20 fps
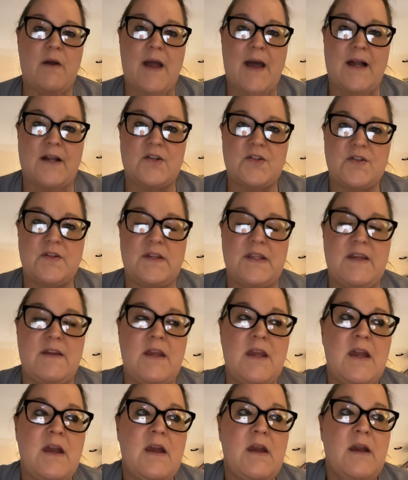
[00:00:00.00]
actually
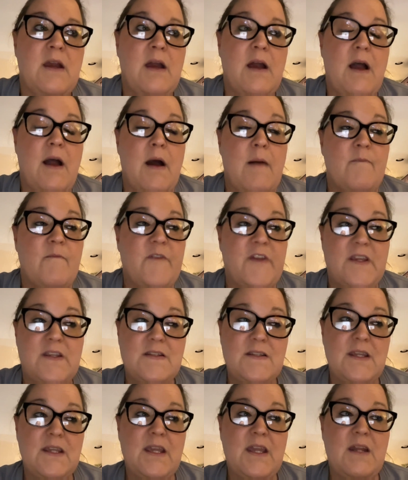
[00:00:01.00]

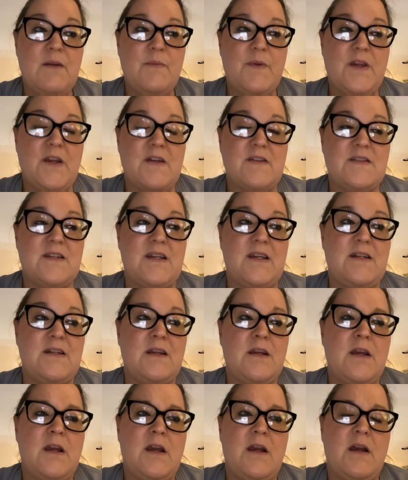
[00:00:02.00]
fixing it, because it
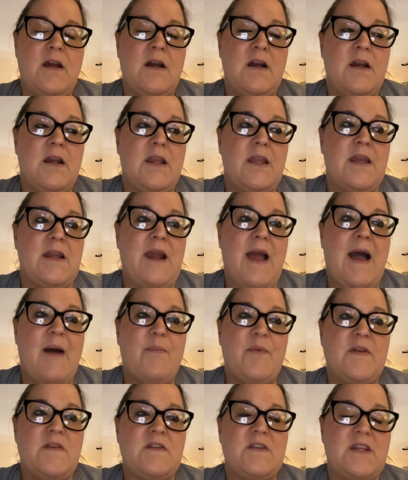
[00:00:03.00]

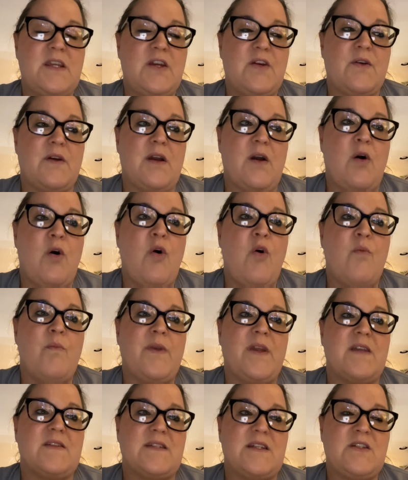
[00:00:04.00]
happens here at home
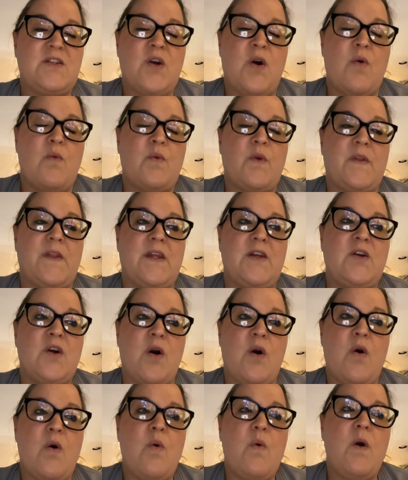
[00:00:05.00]
because I don't really
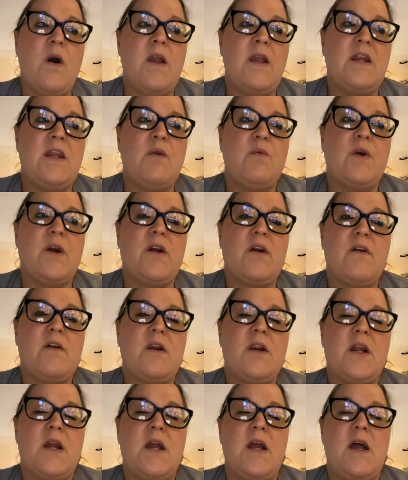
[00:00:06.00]
go anywhere.
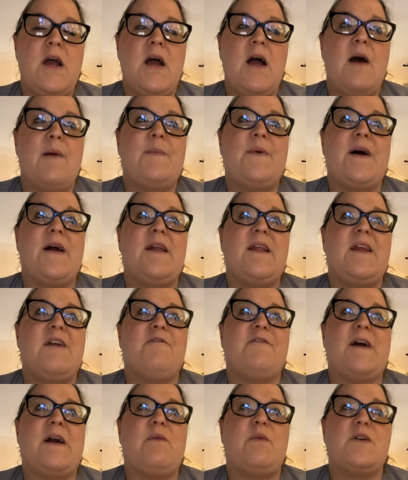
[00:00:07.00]
But
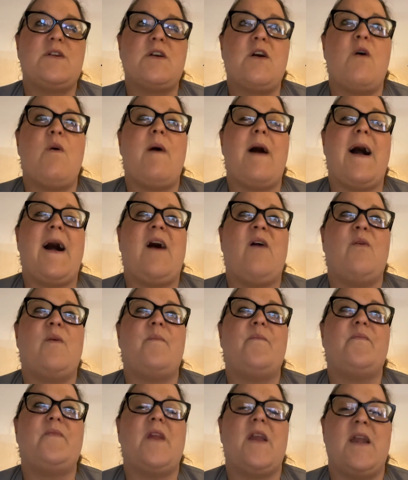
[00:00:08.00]
if I were to go out
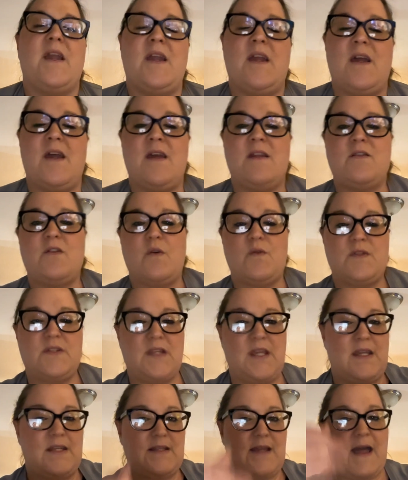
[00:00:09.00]
and those
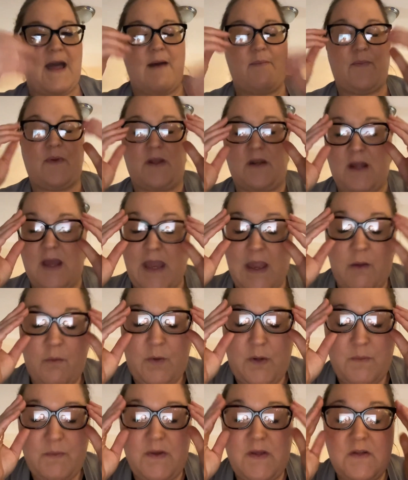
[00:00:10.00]
things happen, I
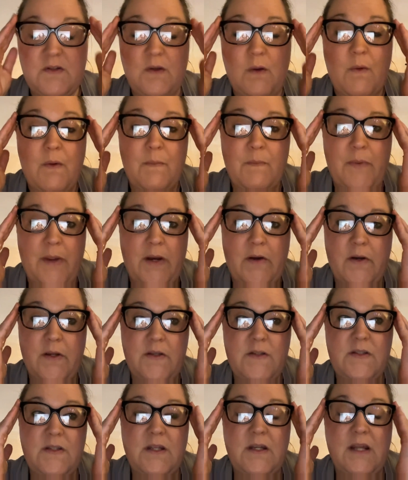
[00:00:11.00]
would be so
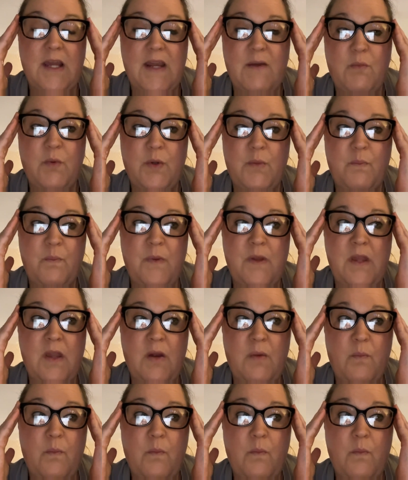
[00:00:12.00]
embarrassed, and I would be